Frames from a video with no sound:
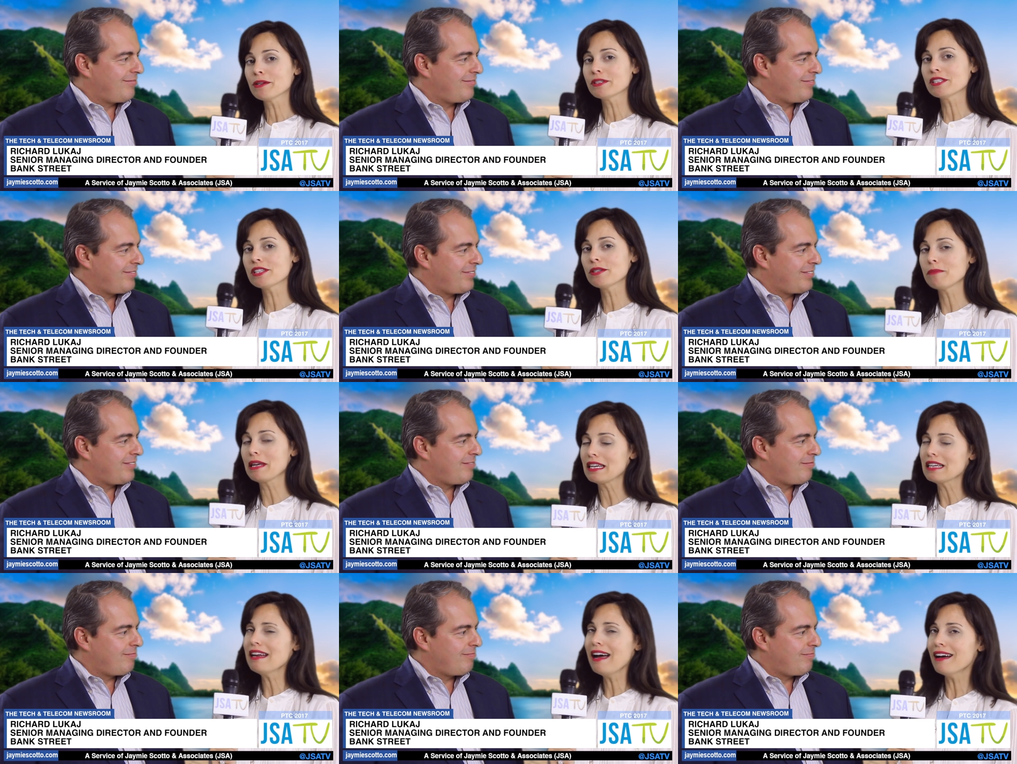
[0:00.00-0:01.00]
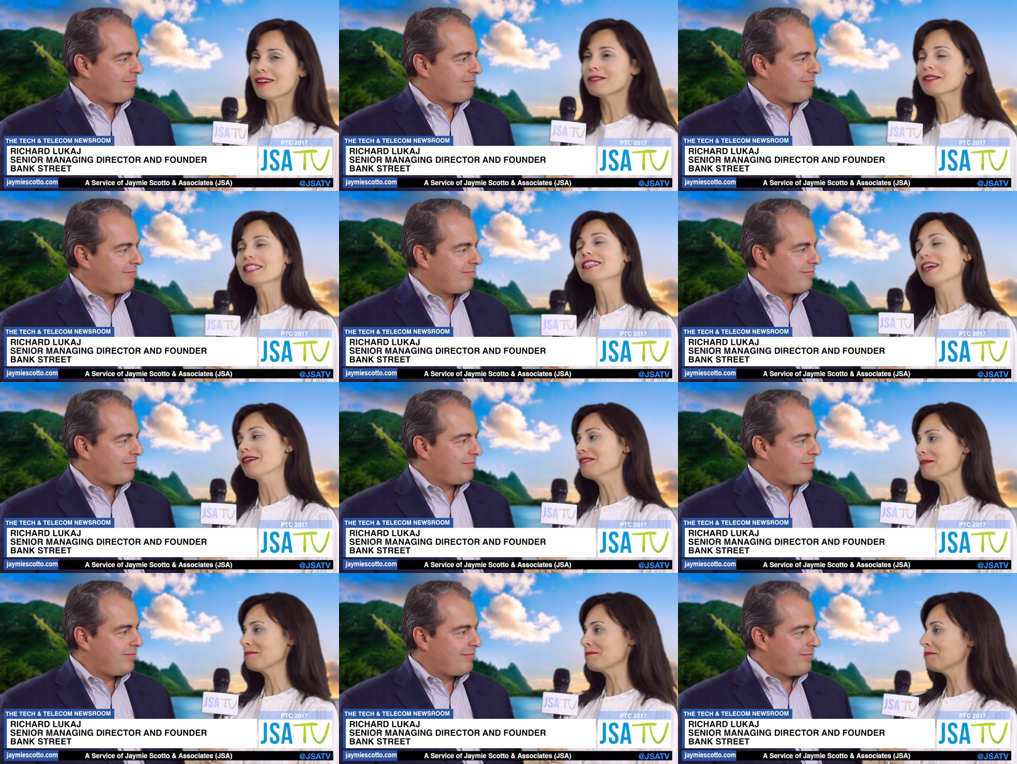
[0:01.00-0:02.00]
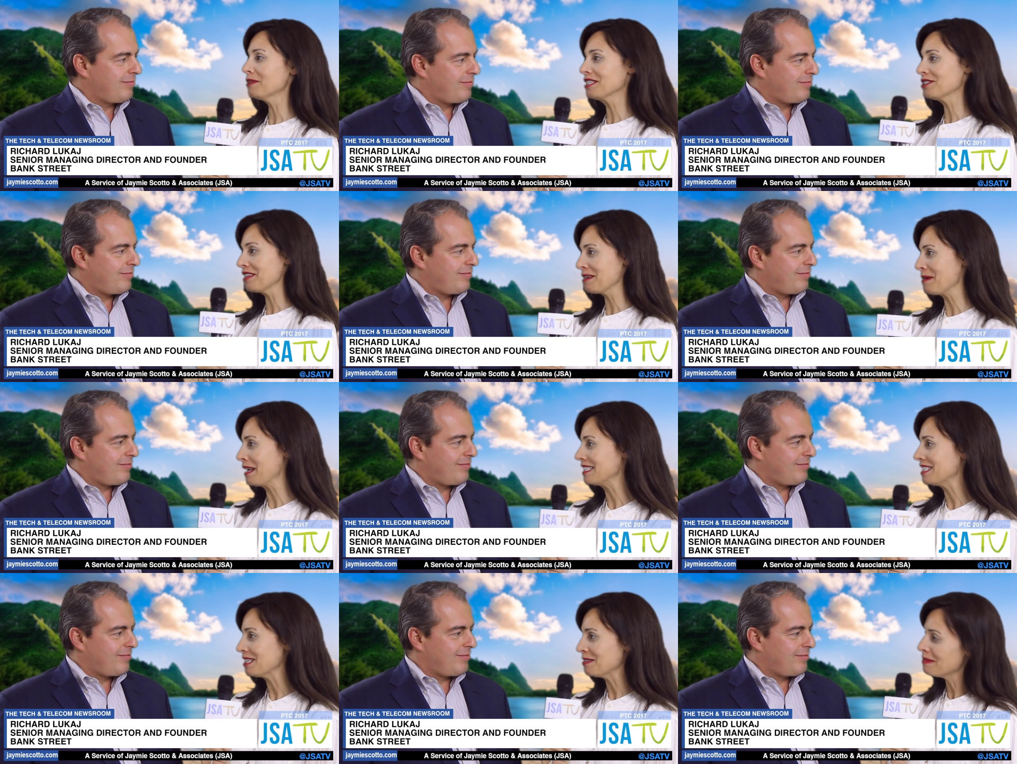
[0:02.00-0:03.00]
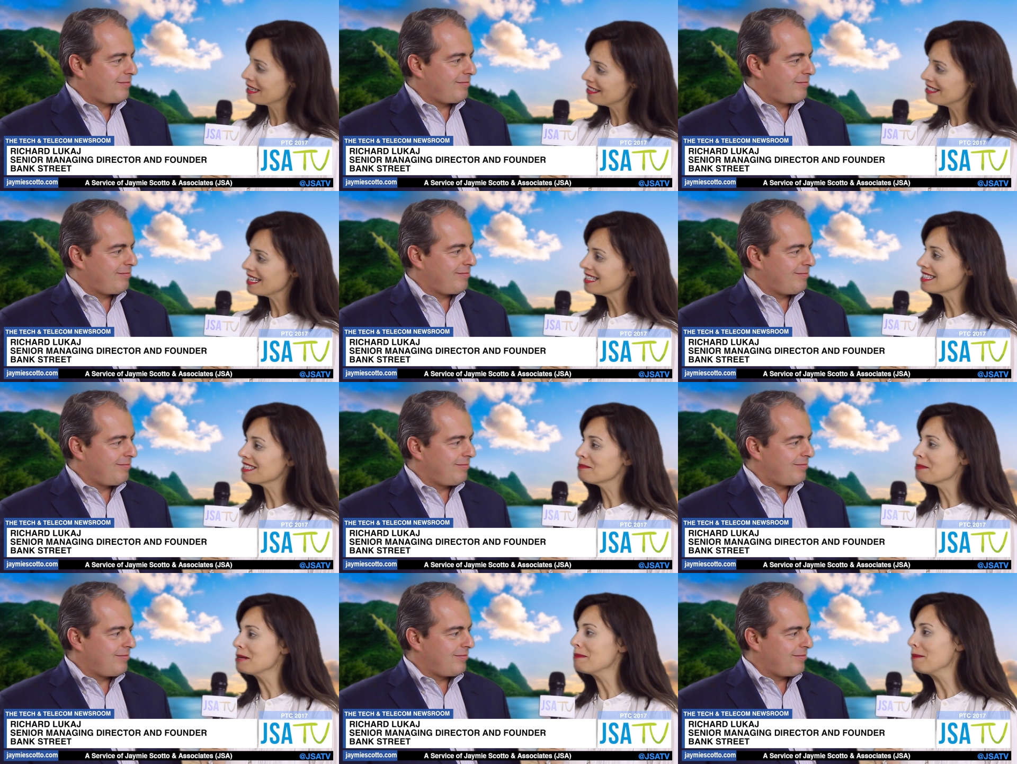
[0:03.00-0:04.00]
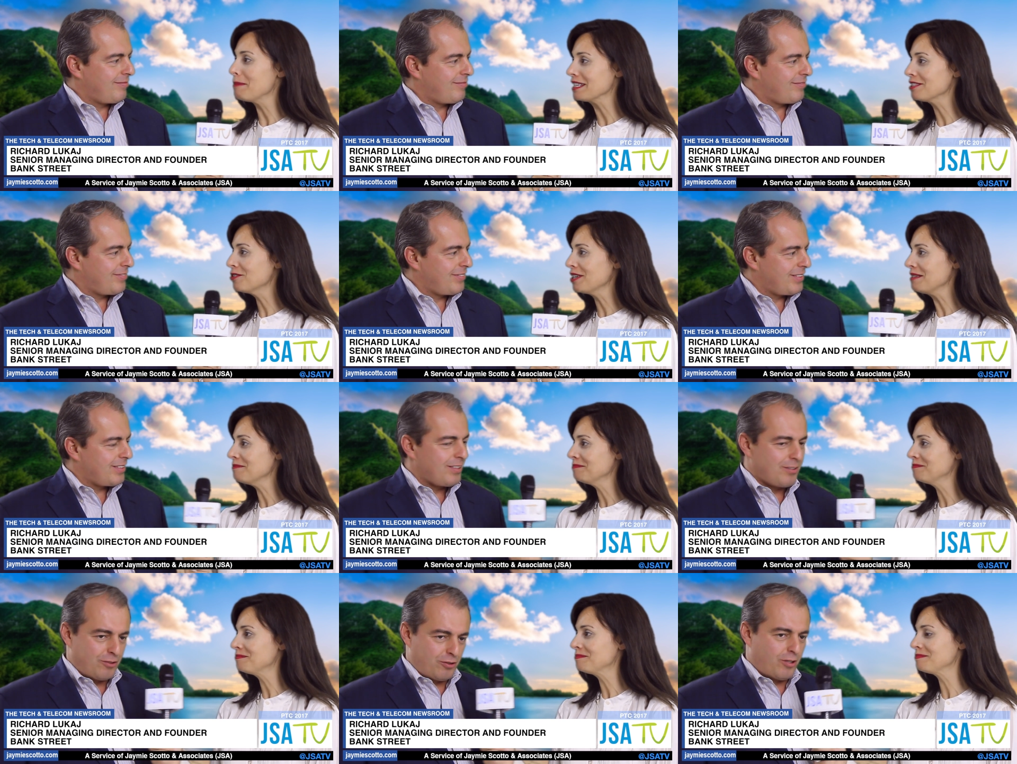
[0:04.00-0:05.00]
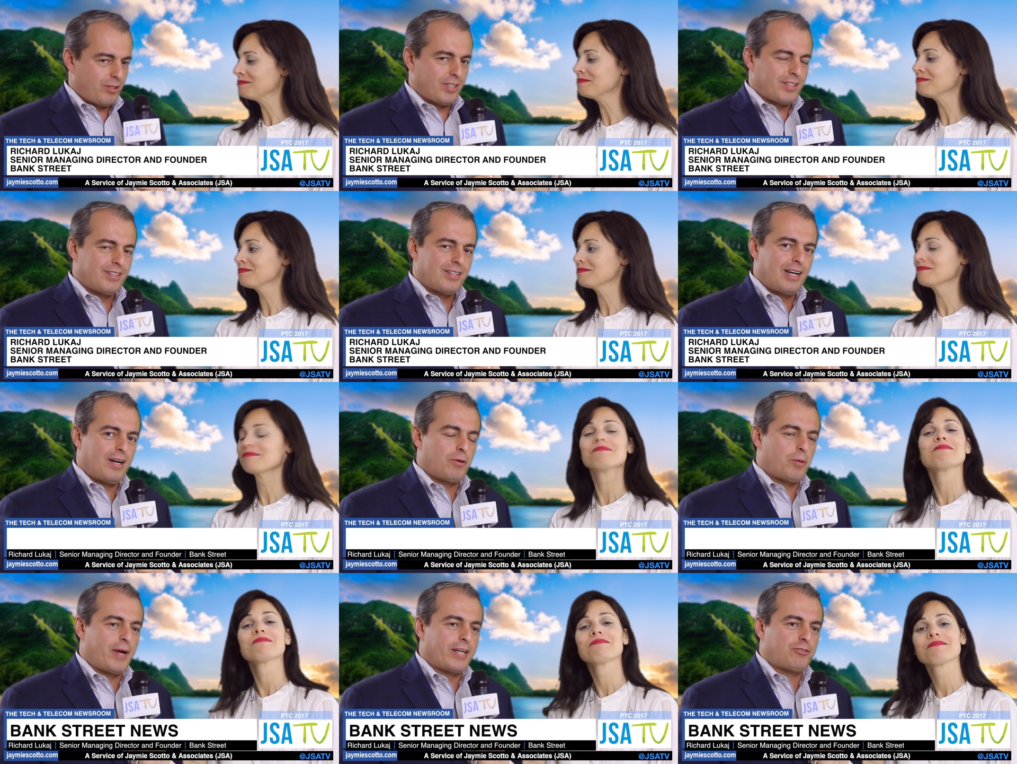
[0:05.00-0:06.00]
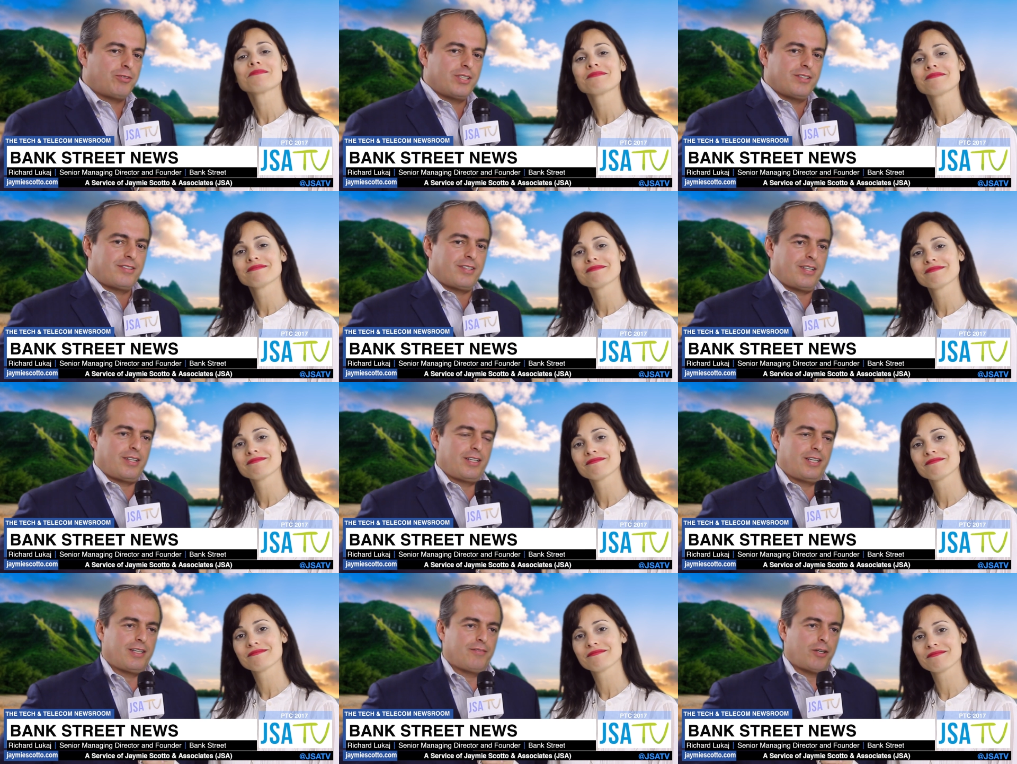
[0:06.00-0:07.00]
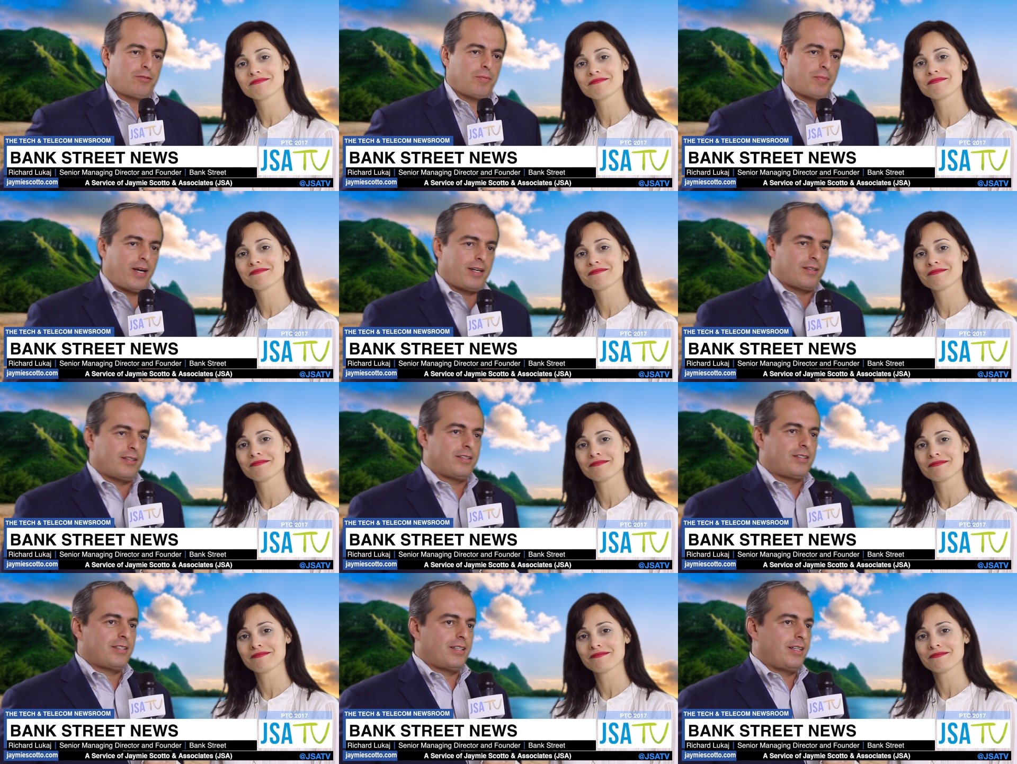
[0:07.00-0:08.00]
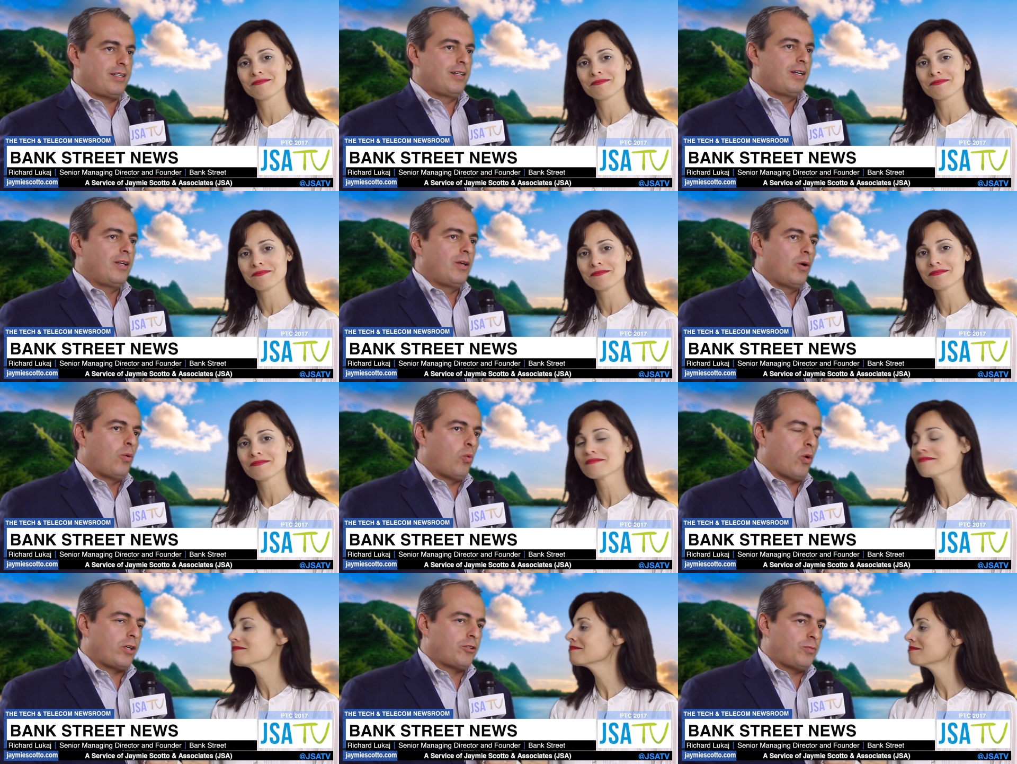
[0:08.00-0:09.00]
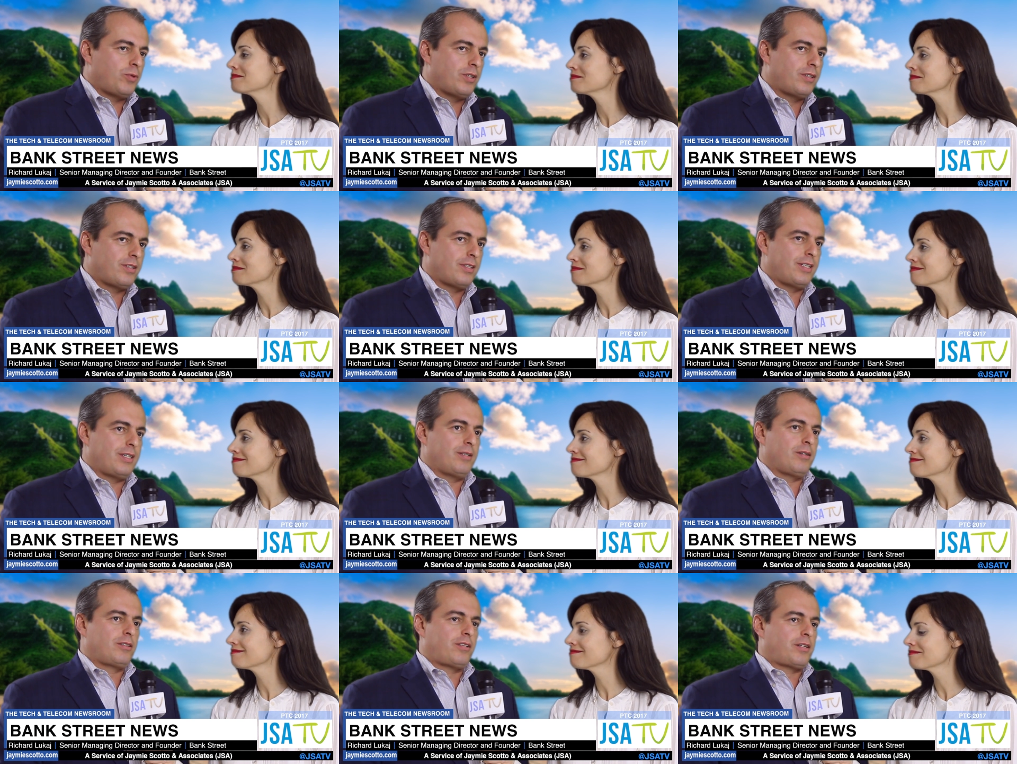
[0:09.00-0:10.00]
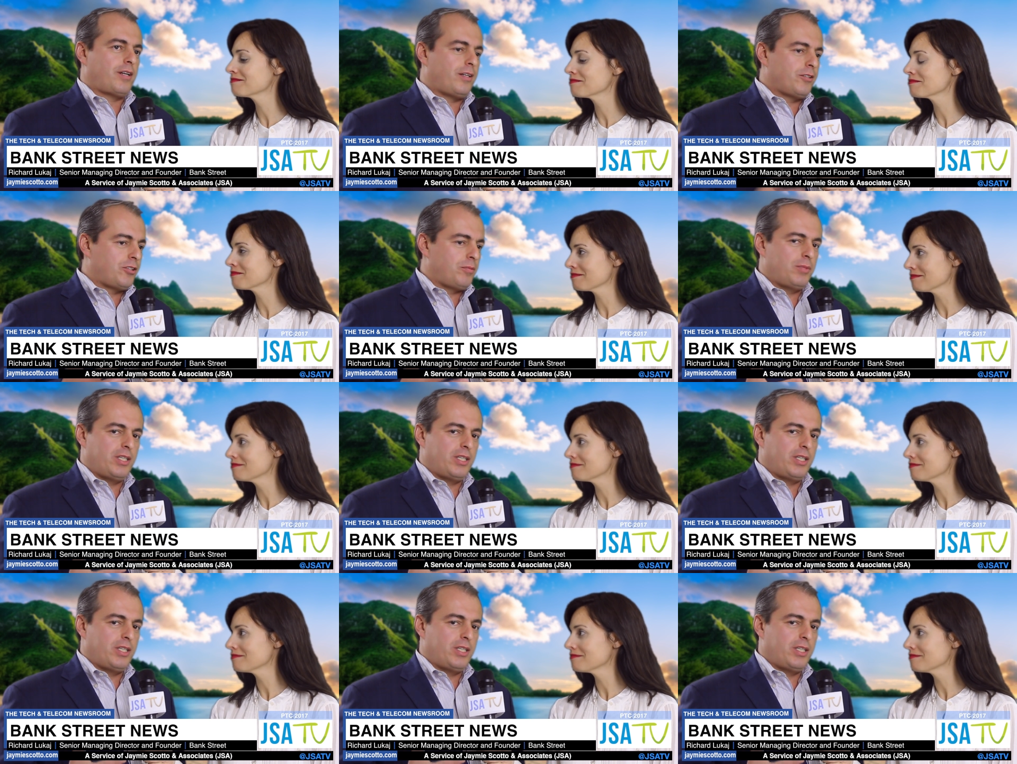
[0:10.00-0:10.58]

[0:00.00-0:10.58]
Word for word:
Speaker 1: viewers who may not already know, and I'm pretty sure they probably do, but can you tell us a little bit about Bank Street?
Speaker 2: Certainly. Uh, well, Bank Street is a leading investment bank that uh, works with uh, technology,